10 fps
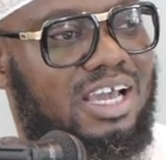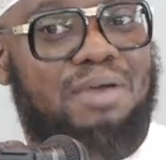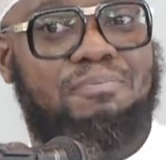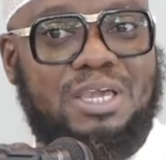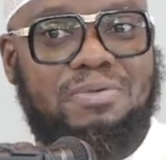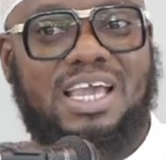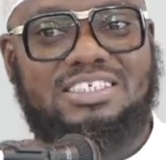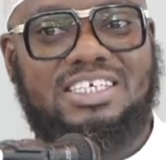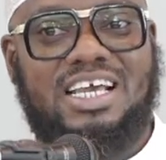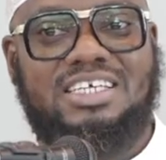Habib
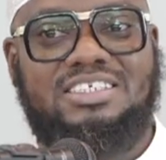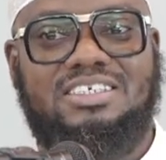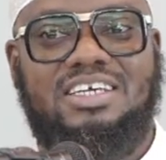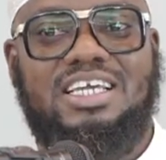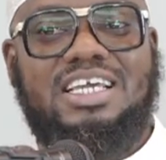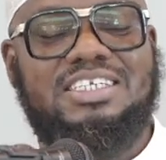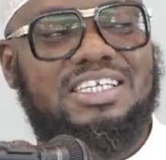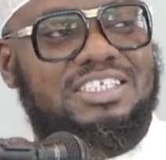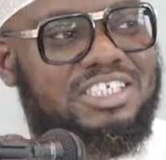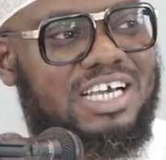here says,
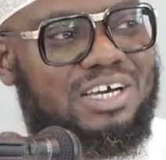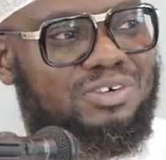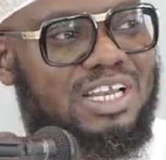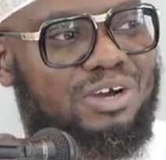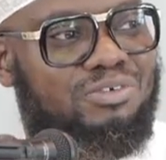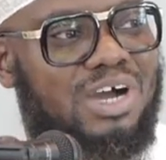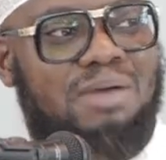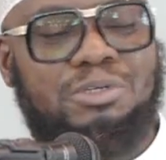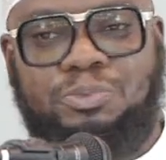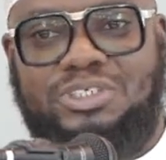Inni jarun lahu,
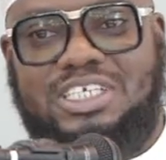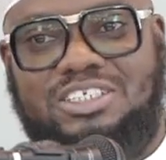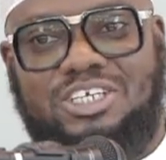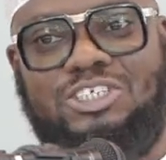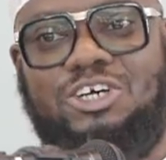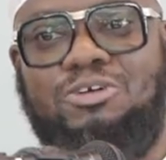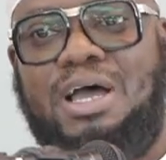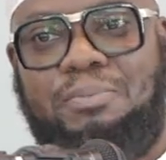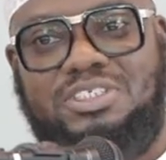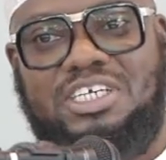I'm his protector, he's under
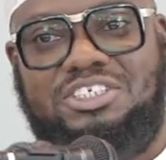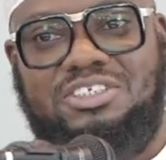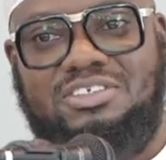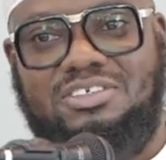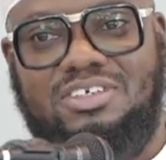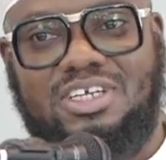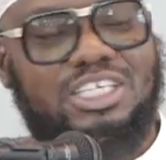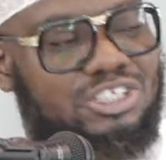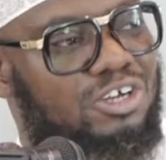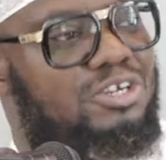my protection,
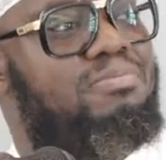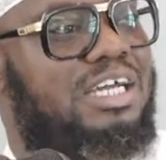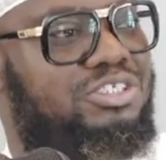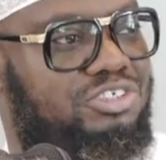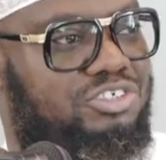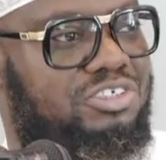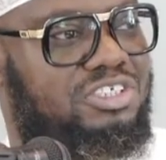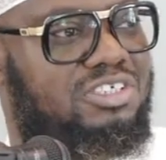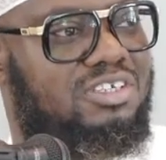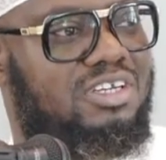he's under my
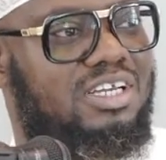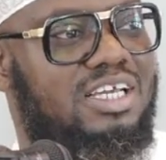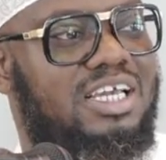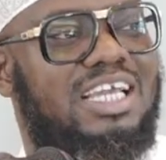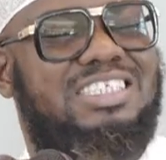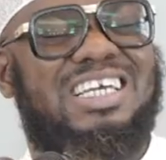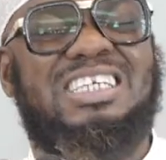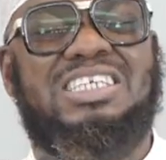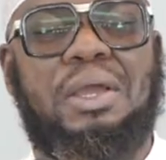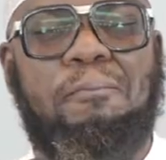jurisdiction.
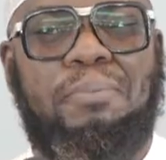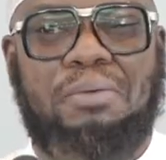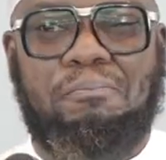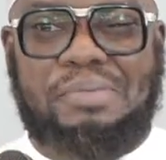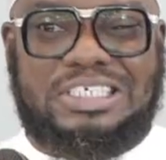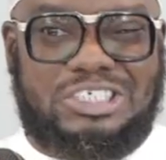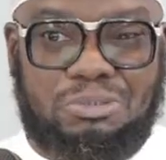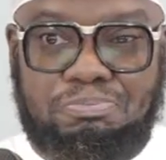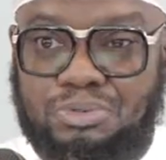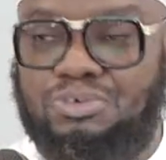It is
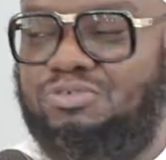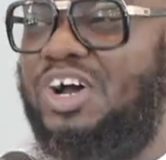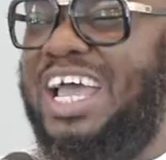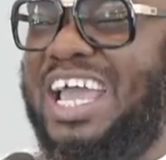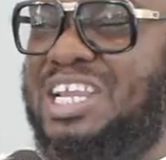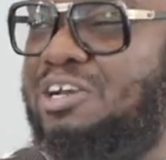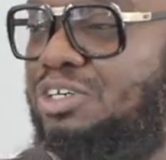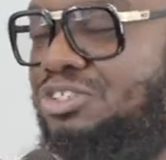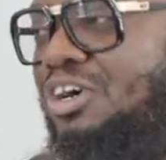impermissible for any of